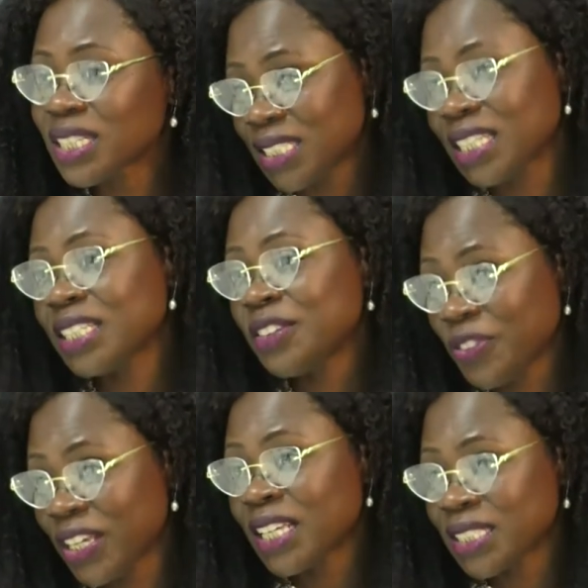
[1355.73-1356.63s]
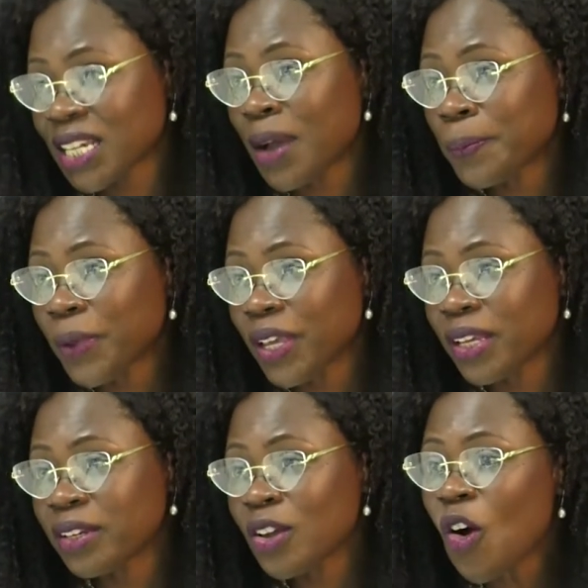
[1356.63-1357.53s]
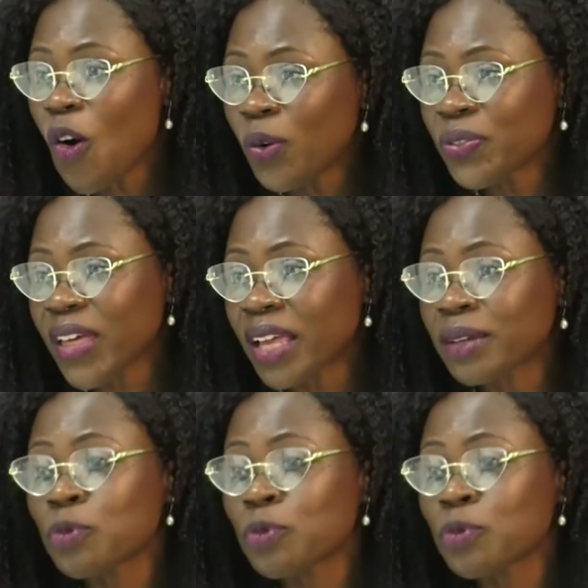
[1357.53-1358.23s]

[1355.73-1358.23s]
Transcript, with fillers: a significant campaign on that,